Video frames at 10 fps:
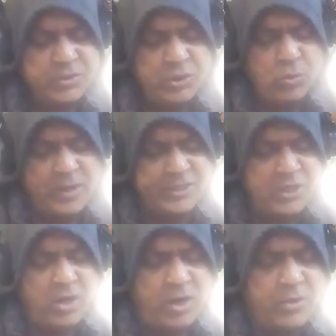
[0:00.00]
You and
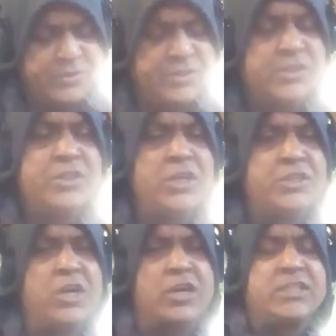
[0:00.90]
ours, y
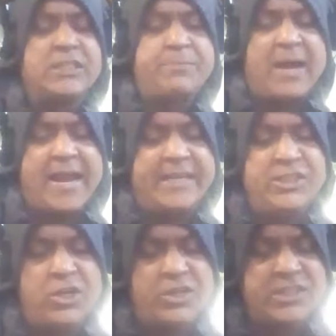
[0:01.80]
yours is mine,
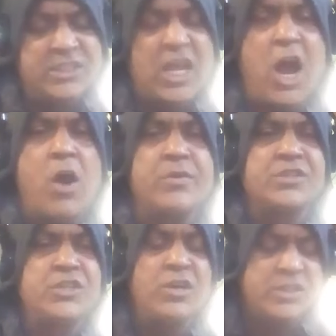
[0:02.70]
yours is
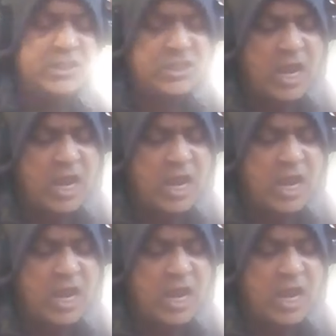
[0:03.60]
ours, yours is